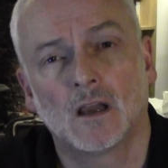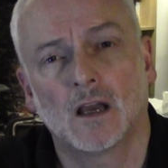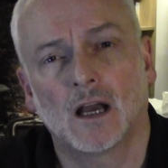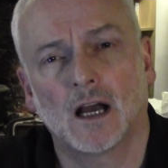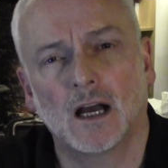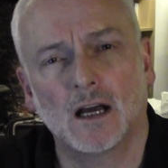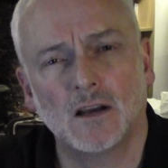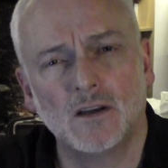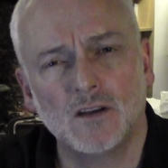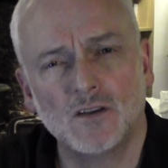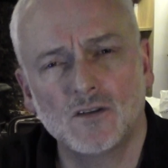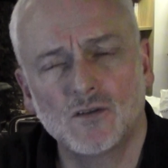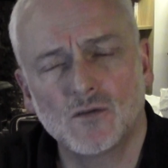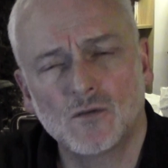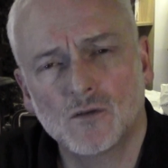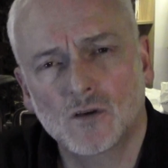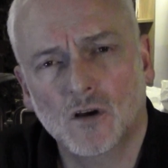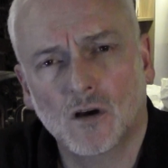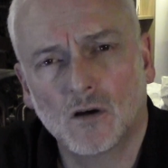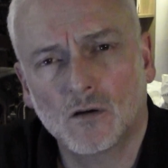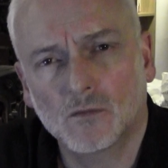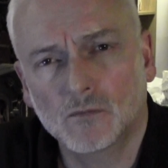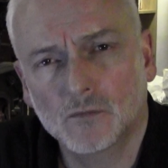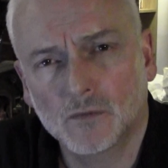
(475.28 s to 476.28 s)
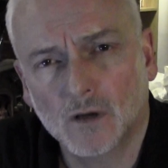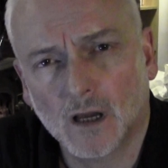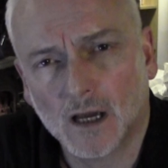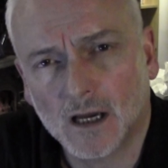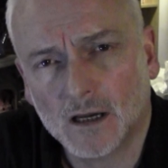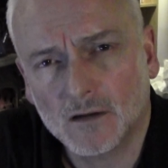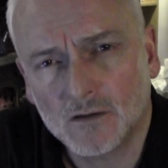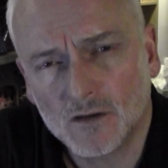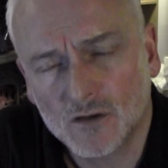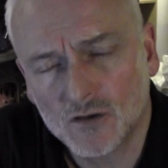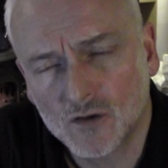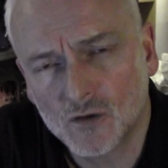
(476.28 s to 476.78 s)
How does
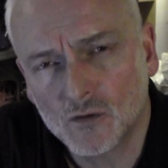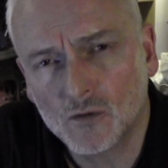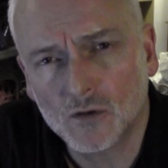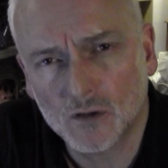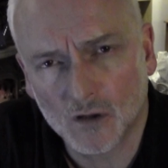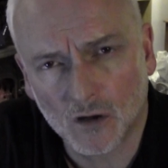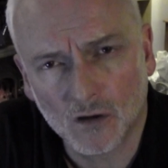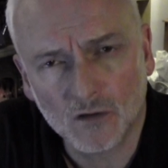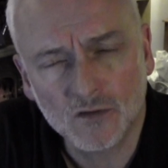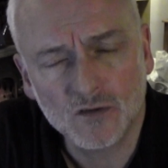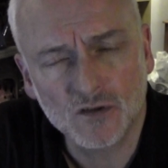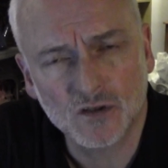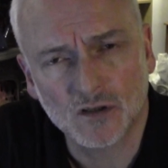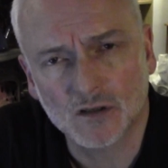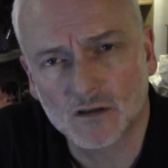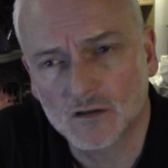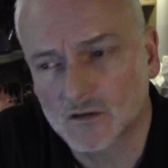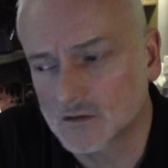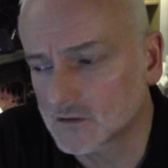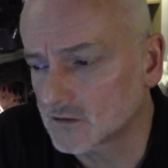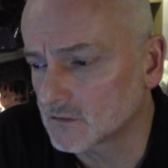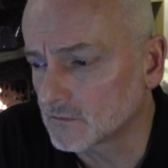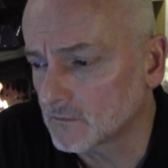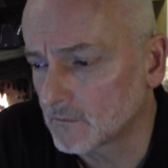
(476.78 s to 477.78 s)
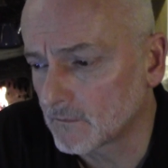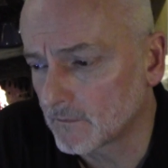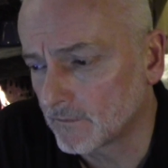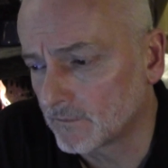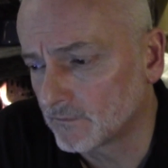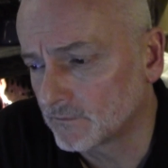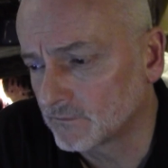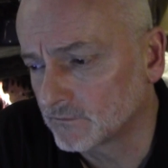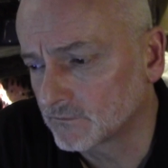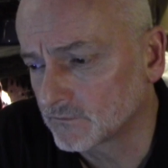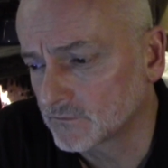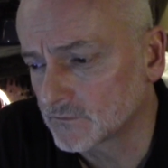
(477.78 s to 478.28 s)
your conscience
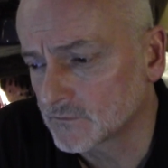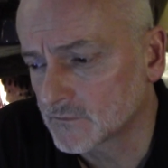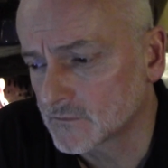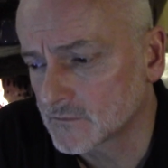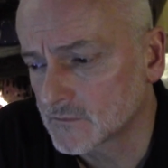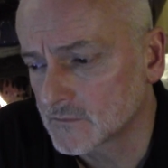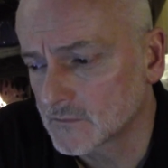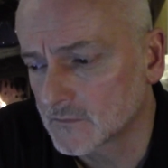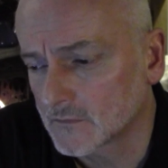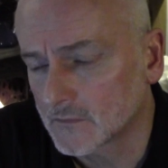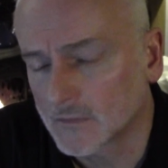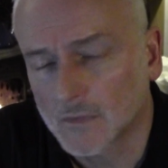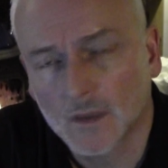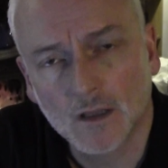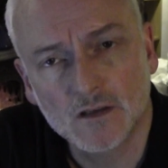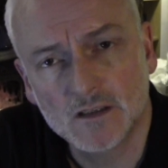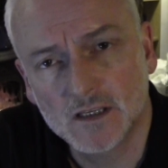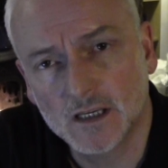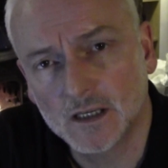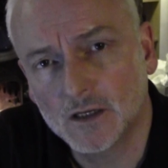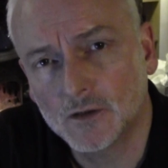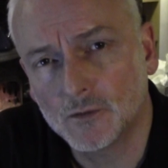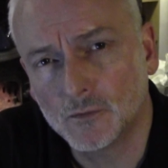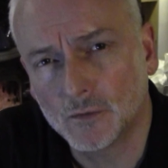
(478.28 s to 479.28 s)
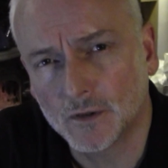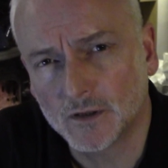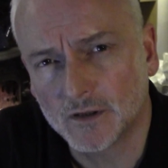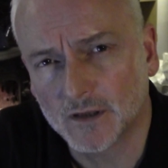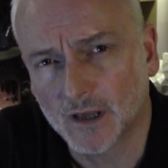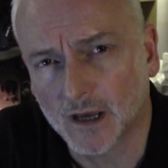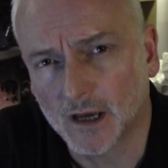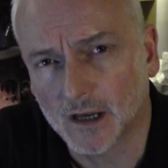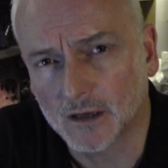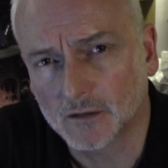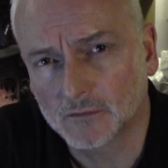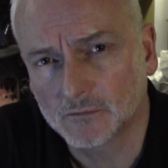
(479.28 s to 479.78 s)
deal with
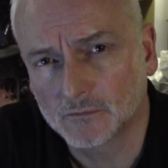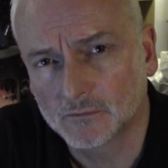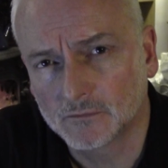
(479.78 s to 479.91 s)
that?